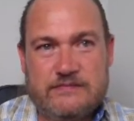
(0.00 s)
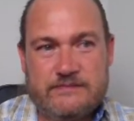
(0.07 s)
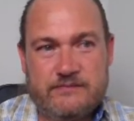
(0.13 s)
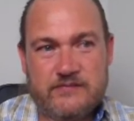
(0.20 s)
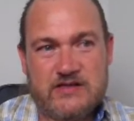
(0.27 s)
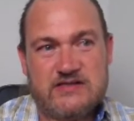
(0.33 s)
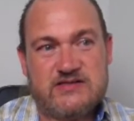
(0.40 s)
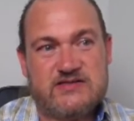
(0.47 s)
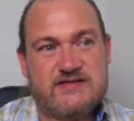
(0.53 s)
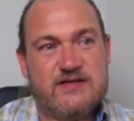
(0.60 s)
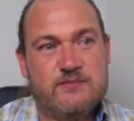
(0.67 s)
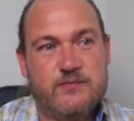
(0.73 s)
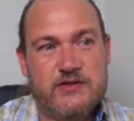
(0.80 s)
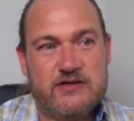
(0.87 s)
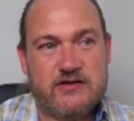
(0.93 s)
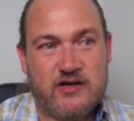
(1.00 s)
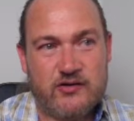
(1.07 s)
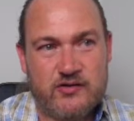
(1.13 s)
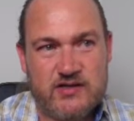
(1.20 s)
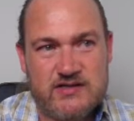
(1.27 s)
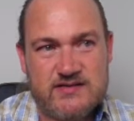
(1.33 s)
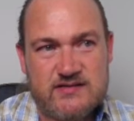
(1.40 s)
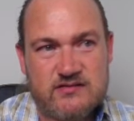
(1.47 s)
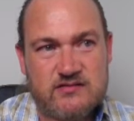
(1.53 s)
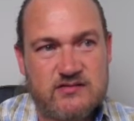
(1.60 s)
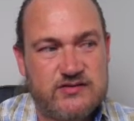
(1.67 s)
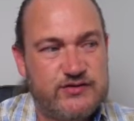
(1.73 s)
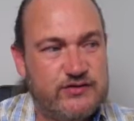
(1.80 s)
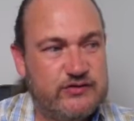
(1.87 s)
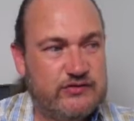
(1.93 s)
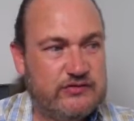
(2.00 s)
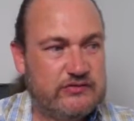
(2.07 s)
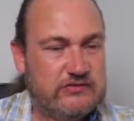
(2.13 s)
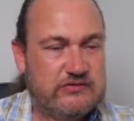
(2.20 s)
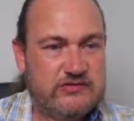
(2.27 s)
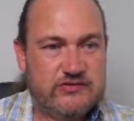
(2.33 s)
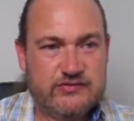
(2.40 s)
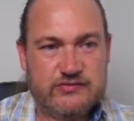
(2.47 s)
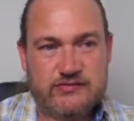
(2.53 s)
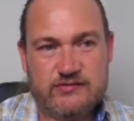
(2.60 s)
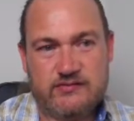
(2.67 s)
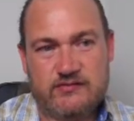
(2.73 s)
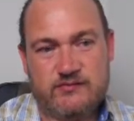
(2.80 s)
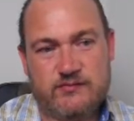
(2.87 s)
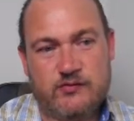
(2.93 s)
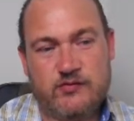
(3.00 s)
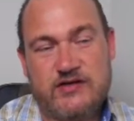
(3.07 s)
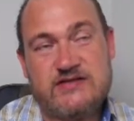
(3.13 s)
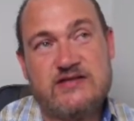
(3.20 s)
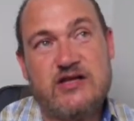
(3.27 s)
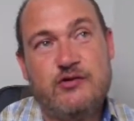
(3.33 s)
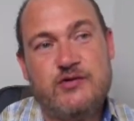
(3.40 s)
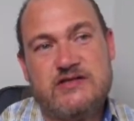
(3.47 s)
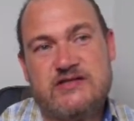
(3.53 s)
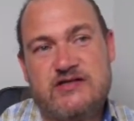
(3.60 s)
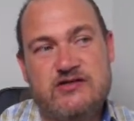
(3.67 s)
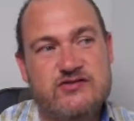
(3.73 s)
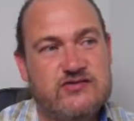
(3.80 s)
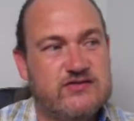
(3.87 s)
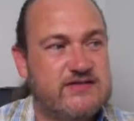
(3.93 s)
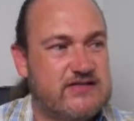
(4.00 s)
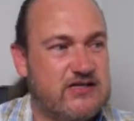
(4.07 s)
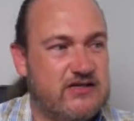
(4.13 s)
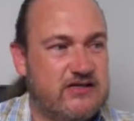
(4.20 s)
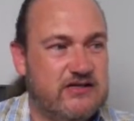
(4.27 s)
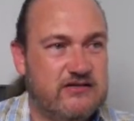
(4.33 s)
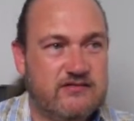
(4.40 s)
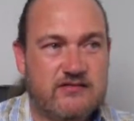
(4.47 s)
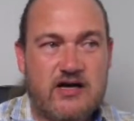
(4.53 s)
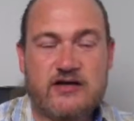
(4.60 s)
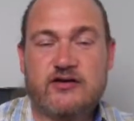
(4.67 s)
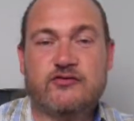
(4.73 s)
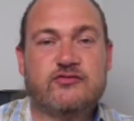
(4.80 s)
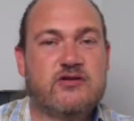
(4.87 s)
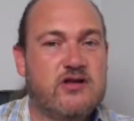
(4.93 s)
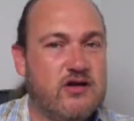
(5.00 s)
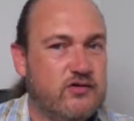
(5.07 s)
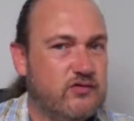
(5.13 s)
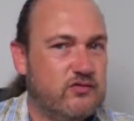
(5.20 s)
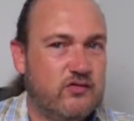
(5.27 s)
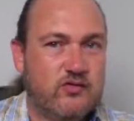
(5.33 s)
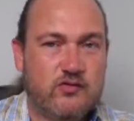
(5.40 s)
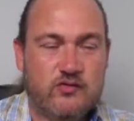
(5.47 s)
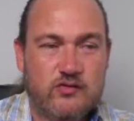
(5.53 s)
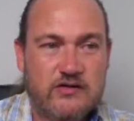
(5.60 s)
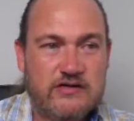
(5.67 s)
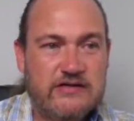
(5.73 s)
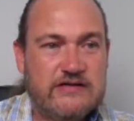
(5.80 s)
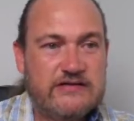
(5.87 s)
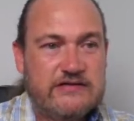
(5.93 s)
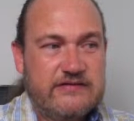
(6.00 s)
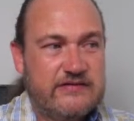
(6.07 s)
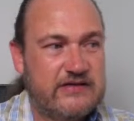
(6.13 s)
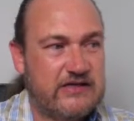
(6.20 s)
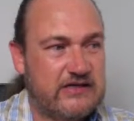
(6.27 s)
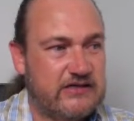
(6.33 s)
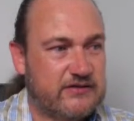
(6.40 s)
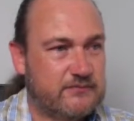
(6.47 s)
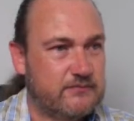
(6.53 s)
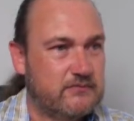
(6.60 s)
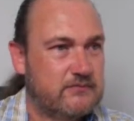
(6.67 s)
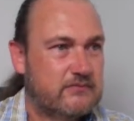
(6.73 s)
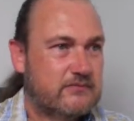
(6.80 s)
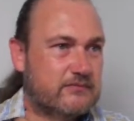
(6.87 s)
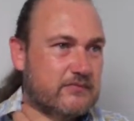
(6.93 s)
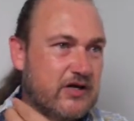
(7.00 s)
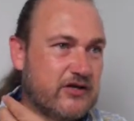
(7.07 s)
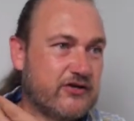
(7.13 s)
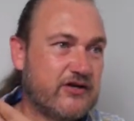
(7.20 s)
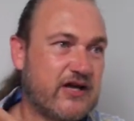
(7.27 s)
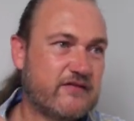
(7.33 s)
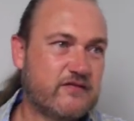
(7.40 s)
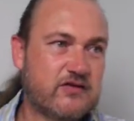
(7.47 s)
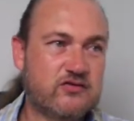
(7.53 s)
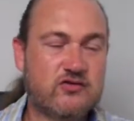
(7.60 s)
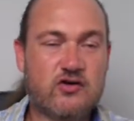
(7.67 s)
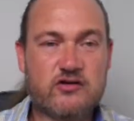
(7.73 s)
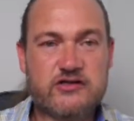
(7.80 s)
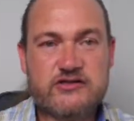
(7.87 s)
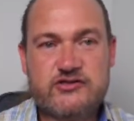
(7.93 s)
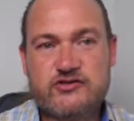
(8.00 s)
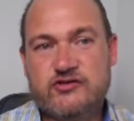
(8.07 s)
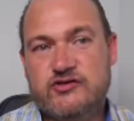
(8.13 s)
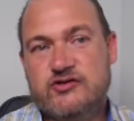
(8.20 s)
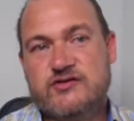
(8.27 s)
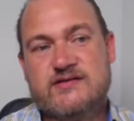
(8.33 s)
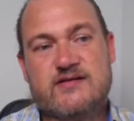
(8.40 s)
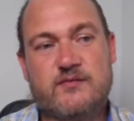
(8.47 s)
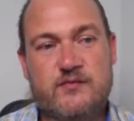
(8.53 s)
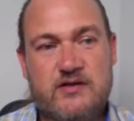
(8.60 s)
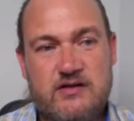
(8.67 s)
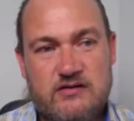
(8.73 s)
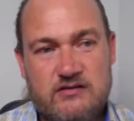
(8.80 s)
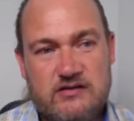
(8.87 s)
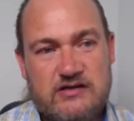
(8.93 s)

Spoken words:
There's simply no reason well, there's no excuse to say I don't know, or I don't have the knowledge to do something.